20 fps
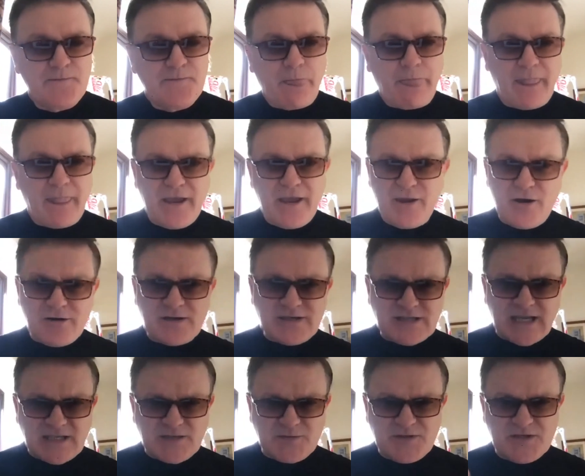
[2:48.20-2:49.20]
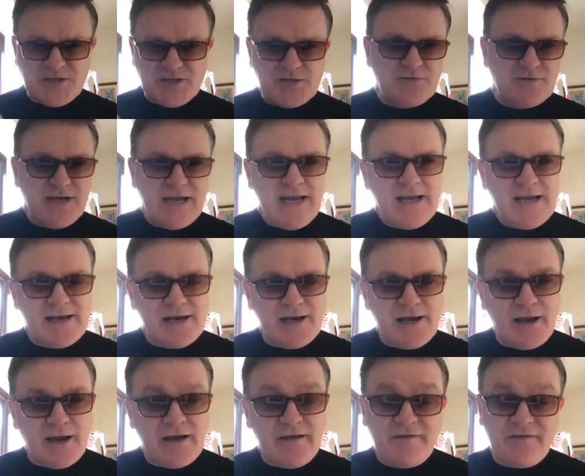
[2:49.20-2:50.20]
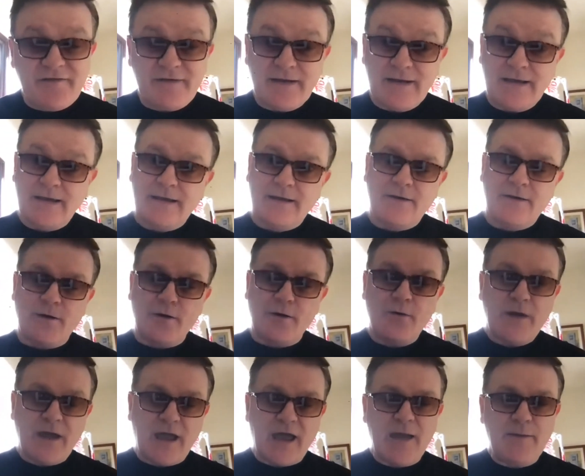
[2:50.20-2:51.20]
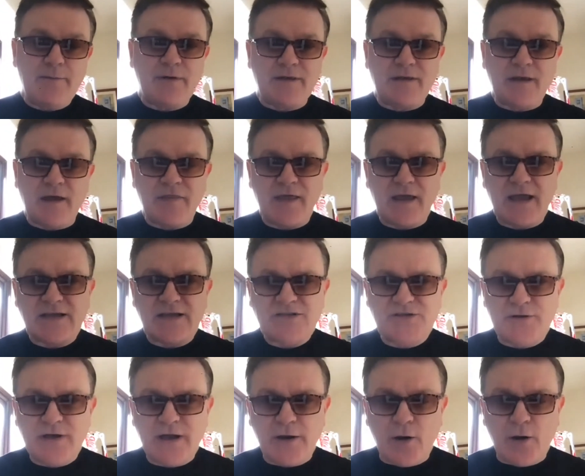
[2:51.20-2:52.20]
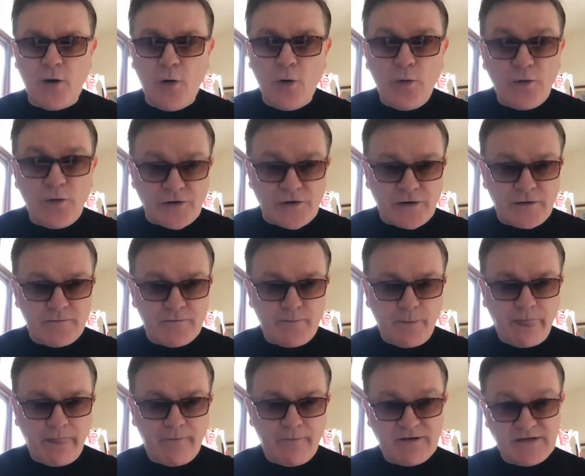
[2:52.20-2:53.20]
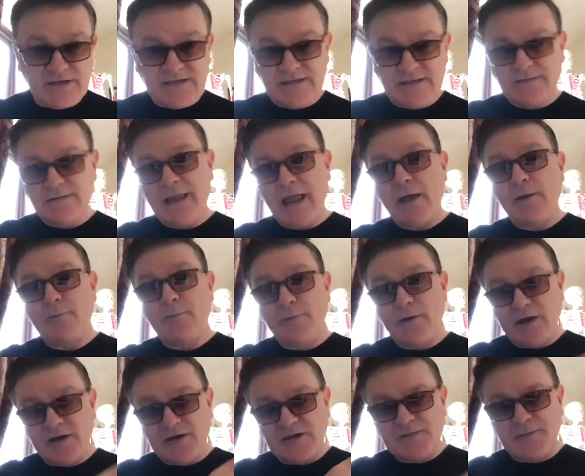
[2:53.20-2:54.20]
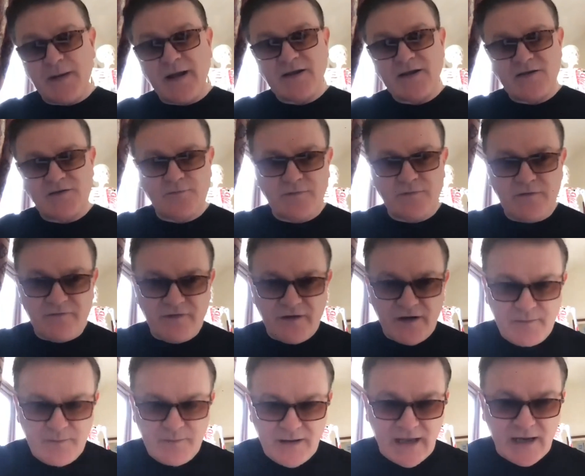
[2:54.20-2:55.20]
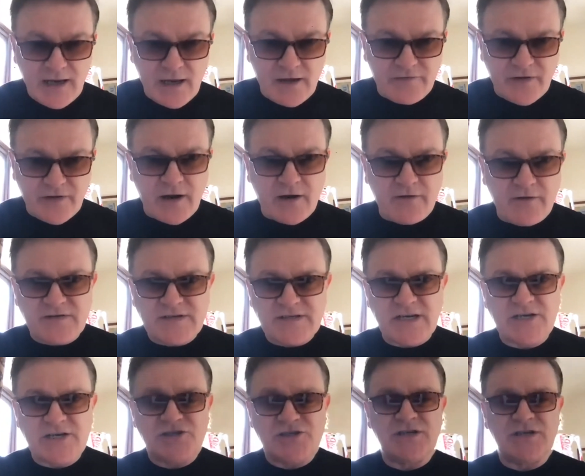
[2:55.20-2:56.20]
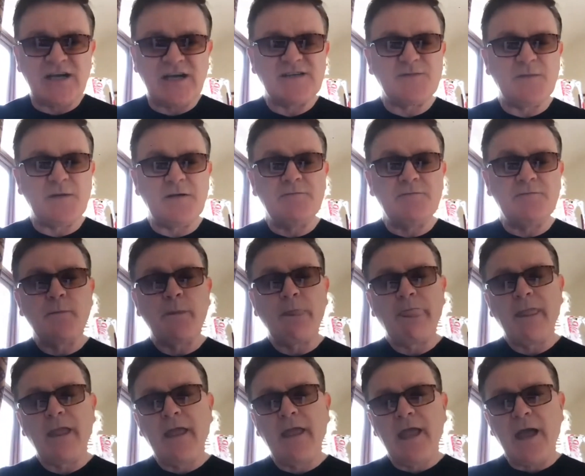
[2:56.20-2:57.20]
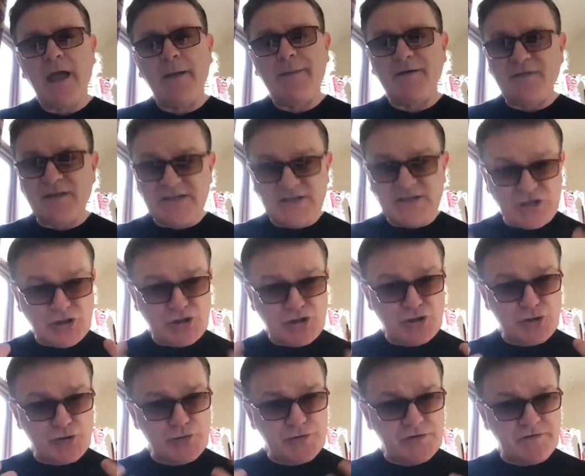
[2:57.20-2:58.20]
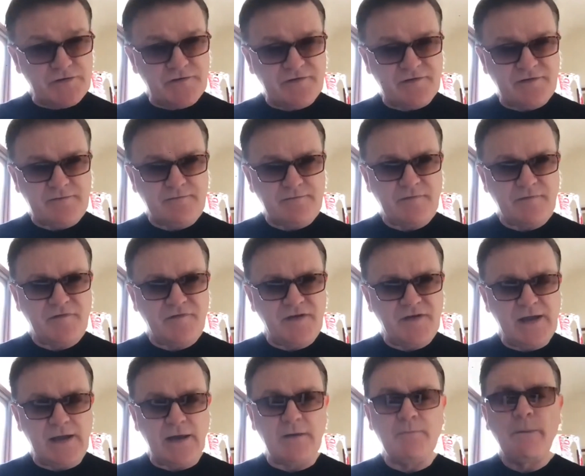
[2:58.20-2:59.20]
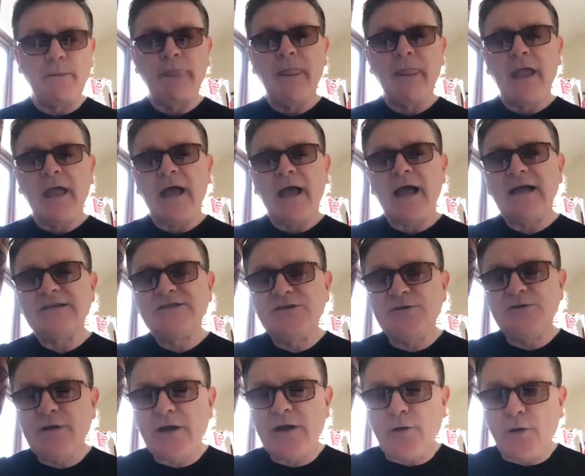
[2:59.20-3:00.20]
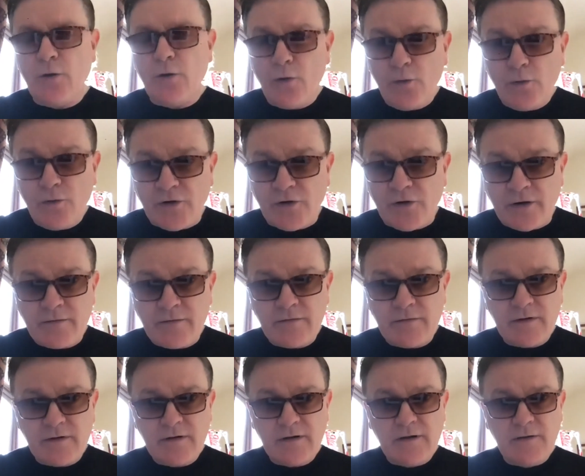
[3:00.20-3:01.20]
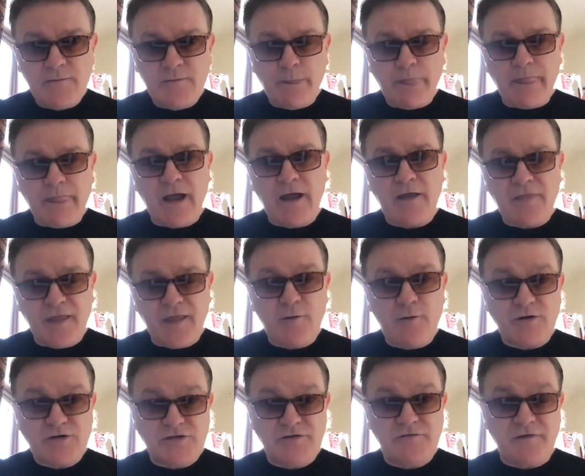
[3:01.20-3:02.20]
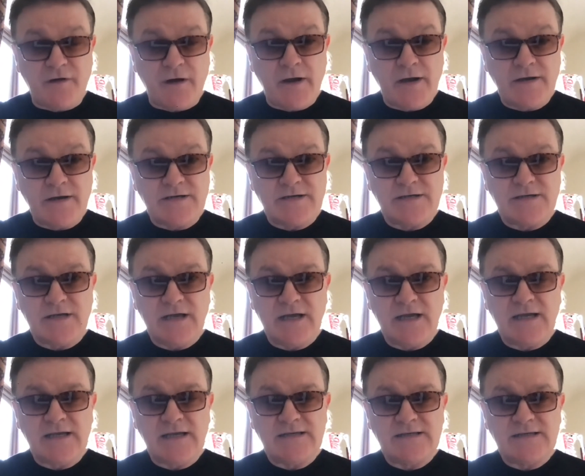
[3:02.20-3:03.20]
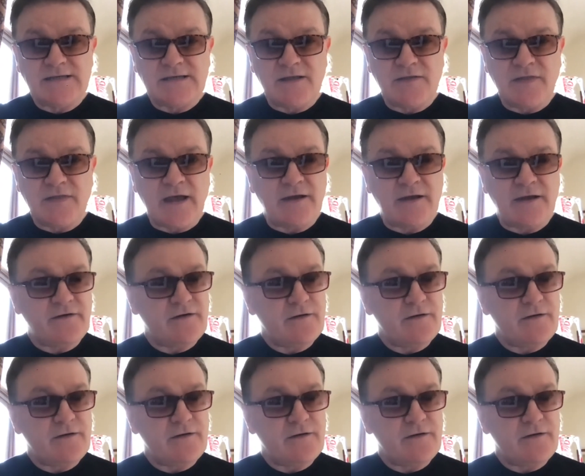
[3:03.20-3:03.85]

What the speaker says: because that's what you need in life. Okay, but I think as you get older, which is now bringing us back to the very beginning of the conversation, Yasmin, about this intuitive feel. As you get older, I think what you find is that